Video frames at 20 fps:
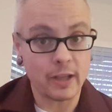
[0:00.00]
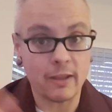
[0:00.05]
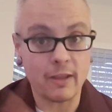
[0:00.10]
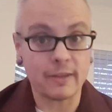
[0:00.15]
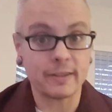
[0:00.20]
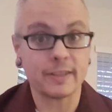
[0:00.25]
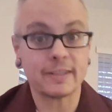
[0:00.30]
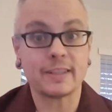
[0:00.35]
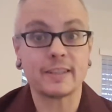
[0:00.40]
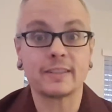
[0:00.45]
how
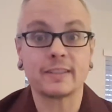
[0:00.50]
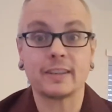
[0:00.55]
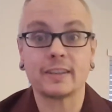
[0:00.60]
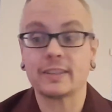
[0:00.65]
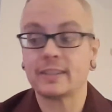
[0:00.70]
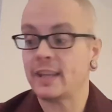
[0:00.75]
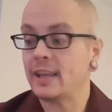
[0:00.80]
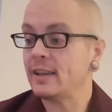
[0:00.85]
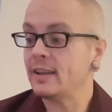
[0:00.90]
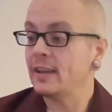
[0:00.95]
long this is going
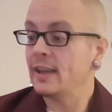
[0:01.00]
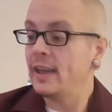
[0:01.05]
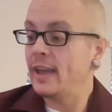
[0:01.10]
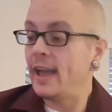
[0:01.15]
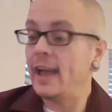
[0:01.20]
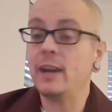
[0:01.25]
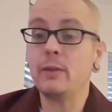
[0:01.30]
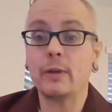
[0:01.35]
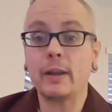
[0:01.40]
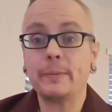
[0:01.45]
to take.
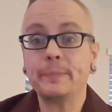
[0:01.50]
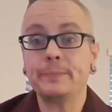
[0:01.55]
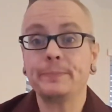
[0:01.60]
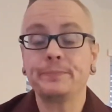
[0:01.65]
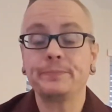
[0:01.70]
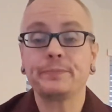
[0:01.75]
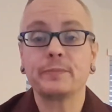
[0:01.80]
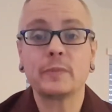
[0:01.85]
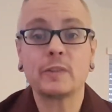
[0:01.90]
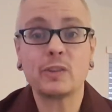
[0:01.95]
Anyway,
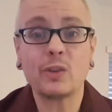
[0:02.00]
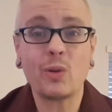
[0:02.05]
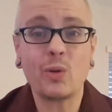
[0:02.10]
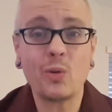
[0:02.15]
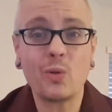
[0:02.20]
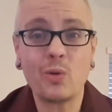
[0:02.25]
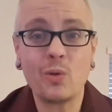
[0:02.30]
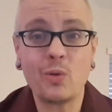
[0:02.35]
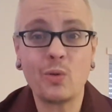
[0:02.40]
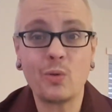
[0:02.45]

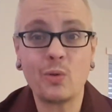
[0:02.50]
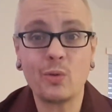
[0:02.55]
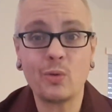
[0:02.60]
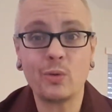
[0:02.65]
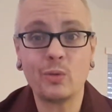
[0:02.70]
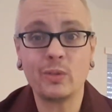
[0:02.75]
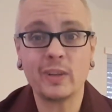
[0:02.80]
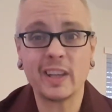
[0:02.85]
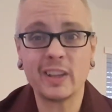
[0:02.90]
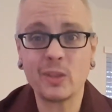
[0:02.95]

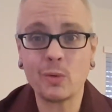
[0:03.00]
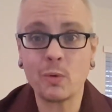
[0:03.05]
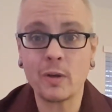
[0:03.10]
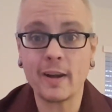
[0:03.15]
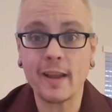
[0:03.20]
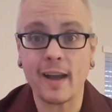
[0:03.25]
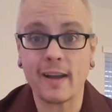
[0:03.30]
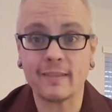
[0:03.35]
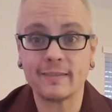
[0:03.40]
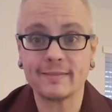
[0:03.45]
so get the
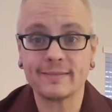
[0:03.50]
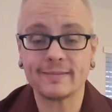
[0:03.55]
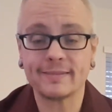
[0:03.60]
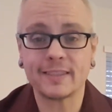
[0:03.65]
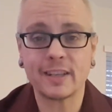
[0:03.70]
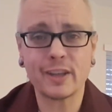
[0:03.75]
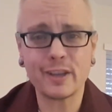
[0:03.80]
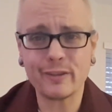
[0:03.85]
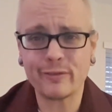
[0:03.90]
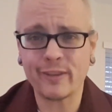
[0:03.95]
word out.
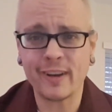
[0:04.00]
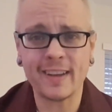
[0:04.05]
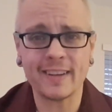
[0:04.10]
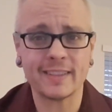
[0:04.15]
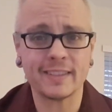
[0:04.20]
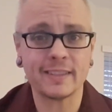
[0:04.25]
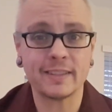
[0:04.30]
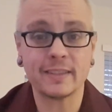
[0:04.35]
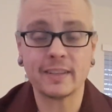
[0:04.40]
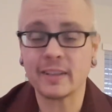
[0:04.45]
Tell your
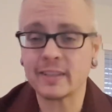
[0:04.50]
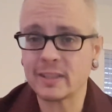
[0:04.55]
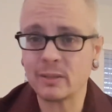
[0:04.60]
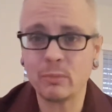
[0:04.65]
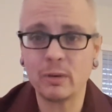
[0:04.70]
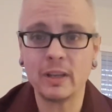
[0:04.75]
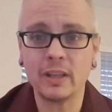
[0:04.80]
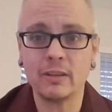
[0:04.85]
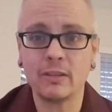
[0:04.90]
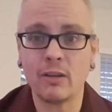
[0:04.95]
friends. Tell
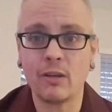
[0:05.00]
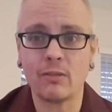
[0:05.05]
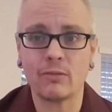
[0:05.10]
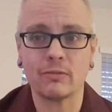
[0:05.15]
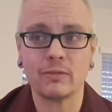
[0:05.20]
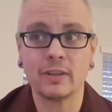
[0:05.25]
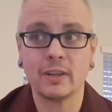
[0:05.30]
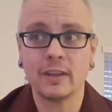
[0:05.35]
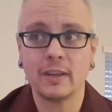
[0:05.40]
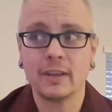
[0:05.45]
somebody you
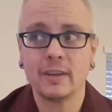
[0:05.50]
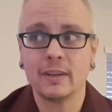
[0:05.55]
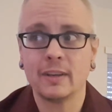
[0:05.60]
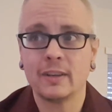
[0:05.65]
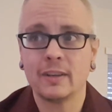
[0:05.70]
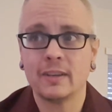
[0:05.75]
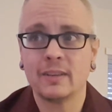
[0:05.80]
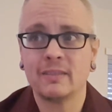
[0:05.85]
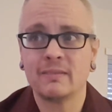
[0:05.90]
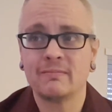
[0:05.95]
know.
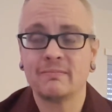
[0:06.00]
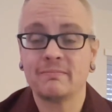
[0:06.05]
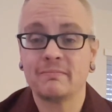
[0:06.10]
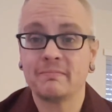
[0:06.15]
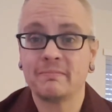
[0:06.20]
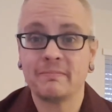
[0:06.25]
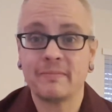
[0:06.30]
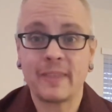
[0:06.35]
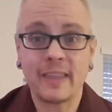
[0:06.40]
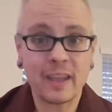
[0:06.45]

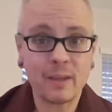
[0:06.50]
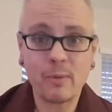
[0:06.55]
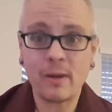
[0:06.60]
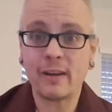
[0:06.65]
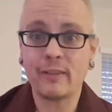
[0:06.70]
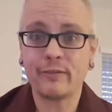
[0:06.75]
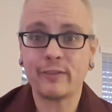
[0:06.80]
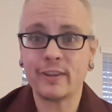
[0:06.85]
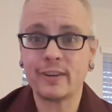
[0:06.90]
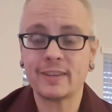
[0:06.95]
Think about
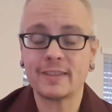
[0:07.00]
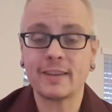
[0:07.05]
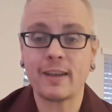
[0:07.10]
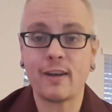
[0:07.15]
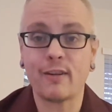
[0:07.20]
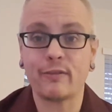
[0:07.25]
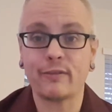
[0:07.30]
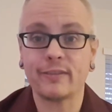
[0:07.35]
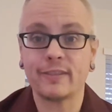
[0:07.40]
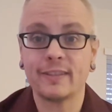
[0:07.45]
it for
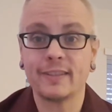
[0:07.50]
yourself.